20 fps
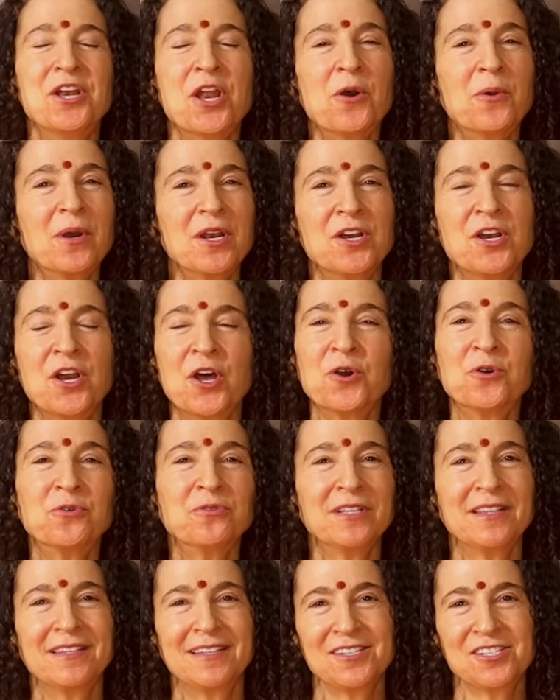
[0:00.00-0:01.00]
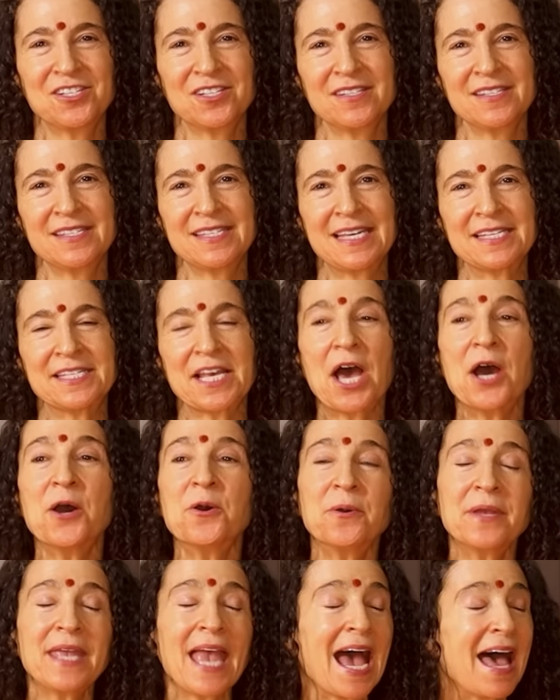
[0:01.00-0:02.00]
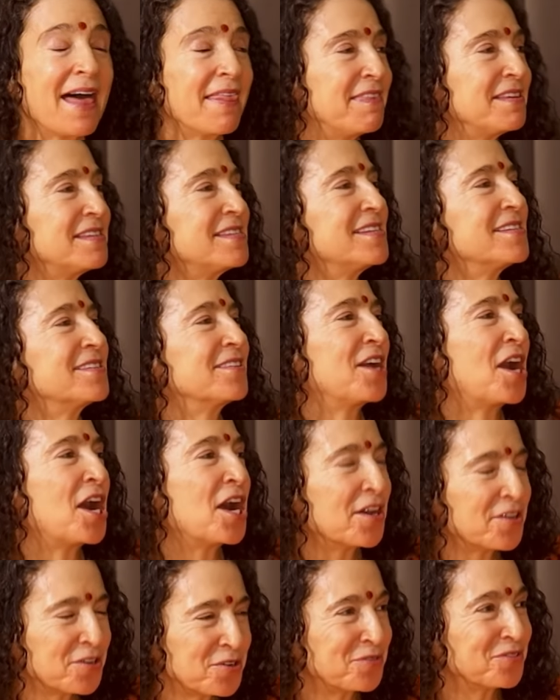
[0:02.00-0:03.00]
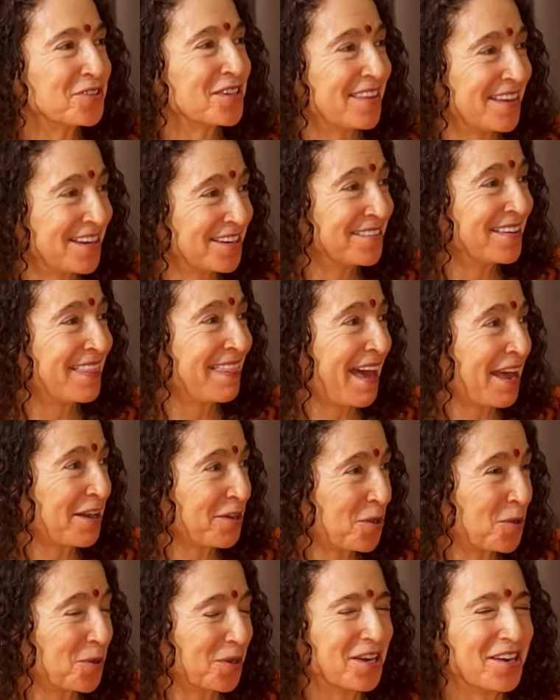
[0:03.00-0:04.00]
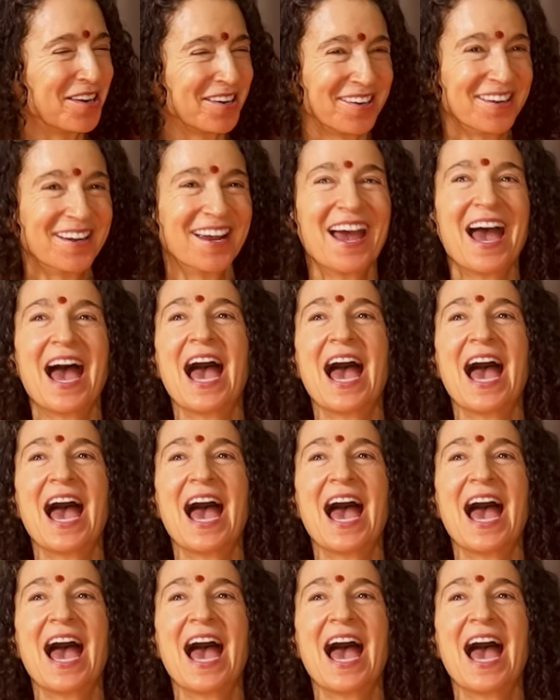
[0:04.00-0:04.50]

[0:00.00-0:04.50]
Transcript: No religion says, oh yeah, this is God over there in that corner.